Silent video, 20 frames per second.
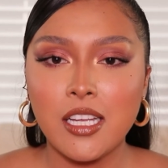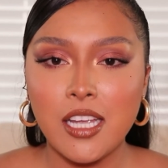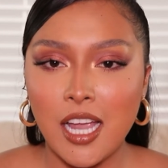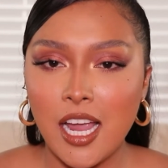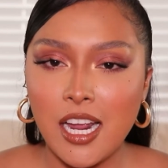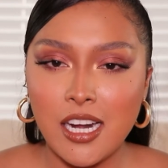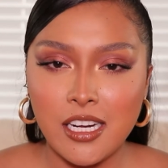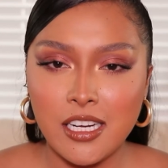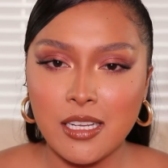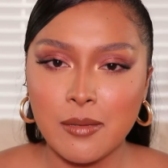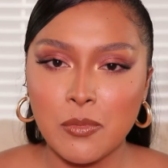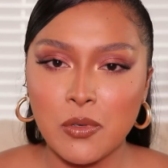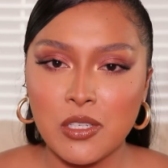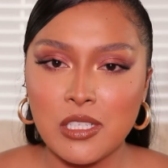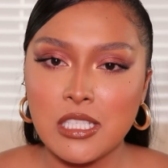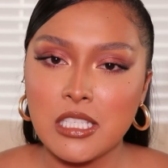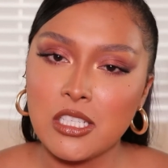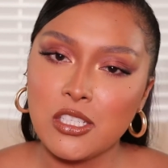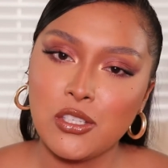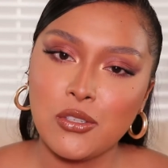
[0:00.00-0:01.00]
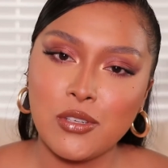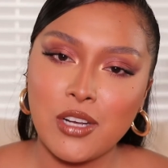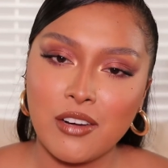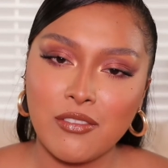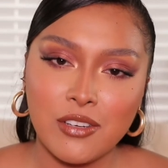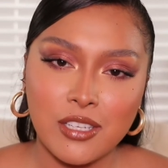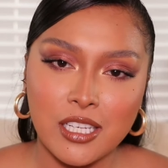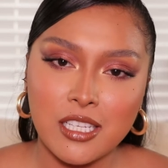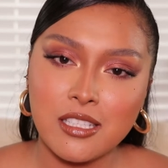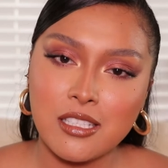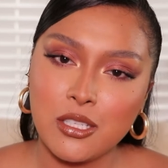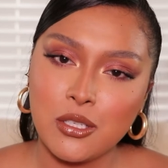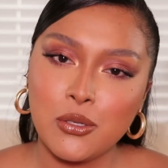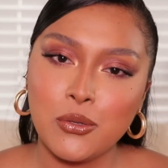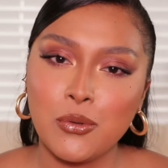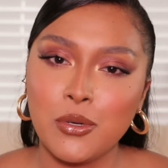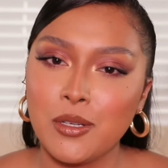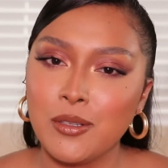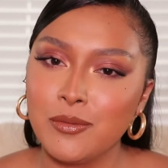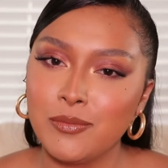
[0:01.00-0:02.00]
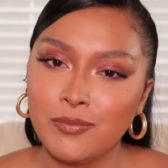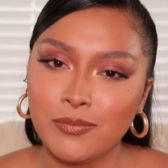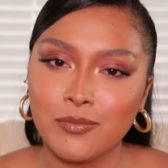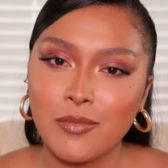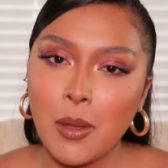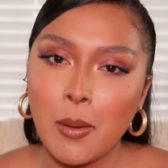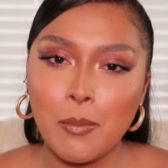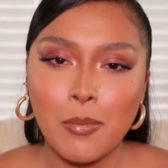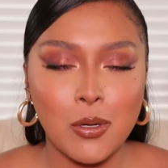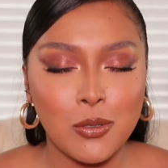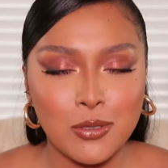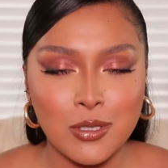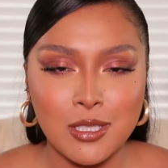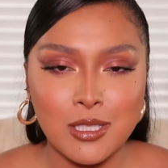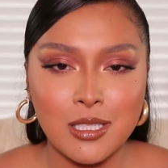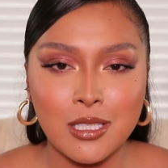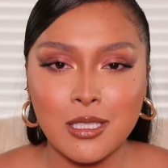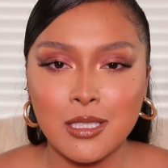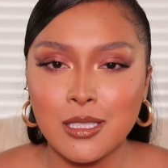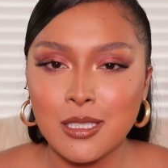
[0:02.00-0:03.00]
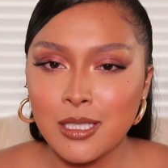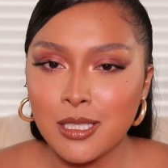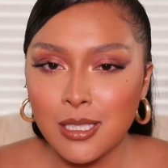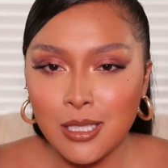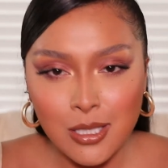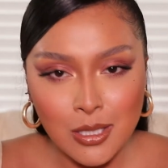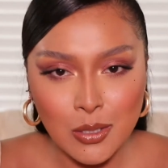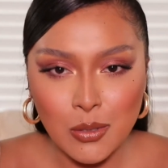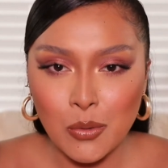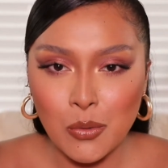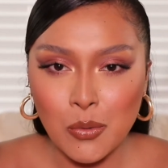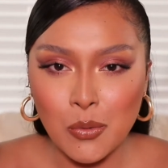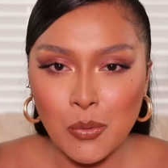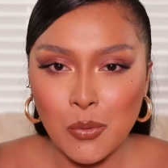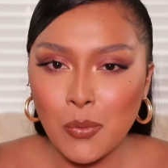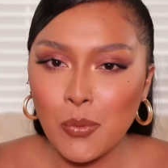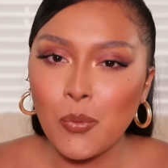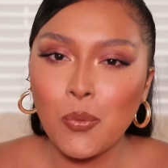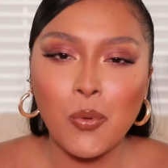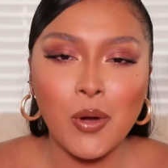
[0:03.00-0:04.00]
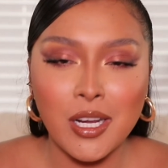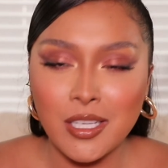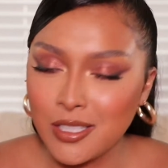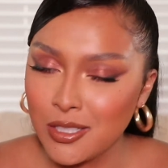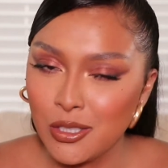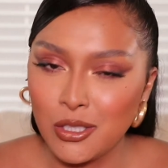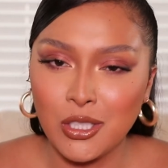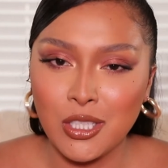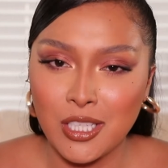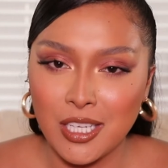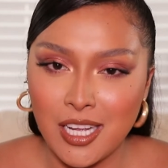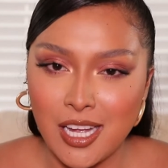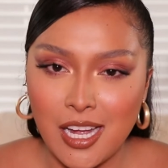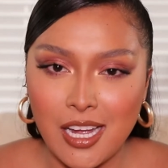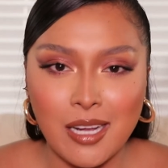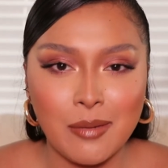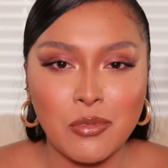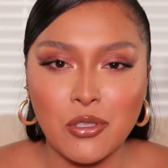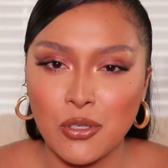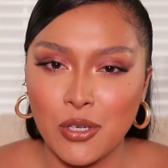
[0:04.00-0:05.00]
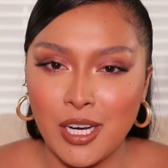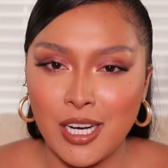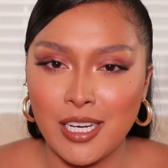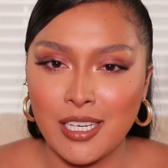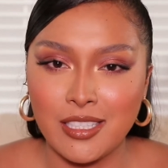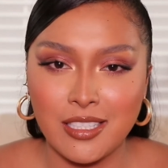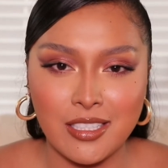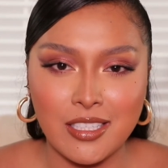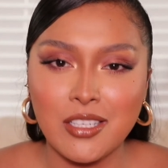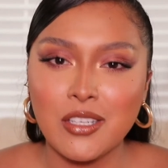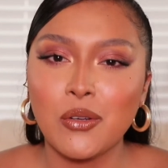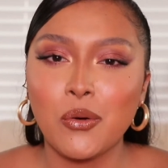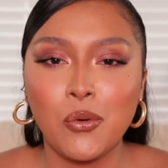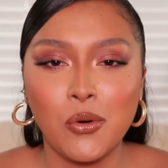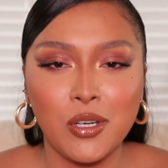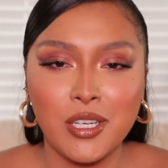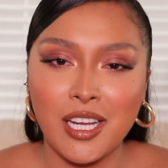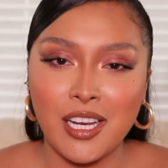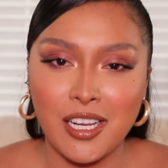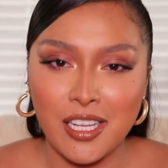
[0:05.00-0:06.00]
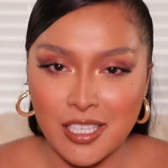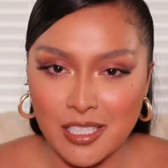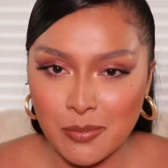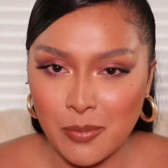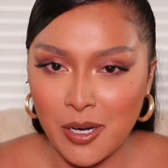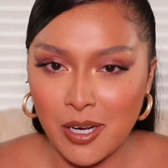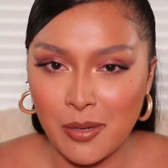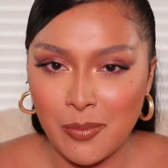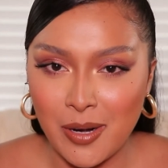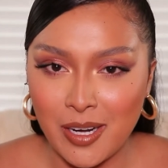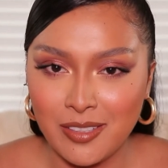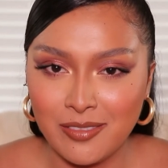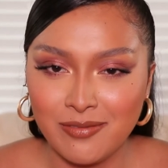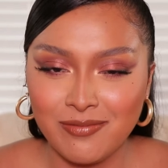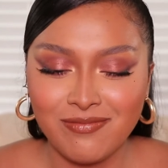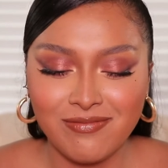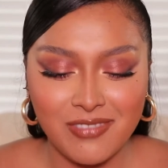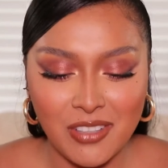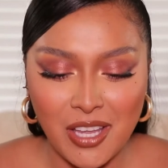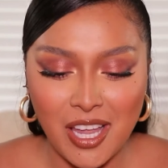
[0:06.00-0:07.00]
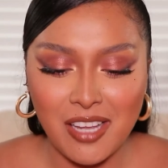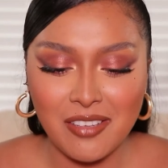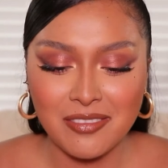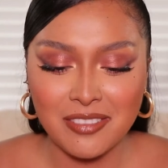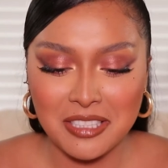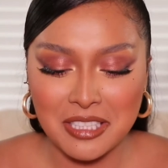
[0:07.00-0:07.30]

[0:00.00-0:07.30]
Editing Marisa, do not forget to post what look I'm trying or getting inspired by, okay?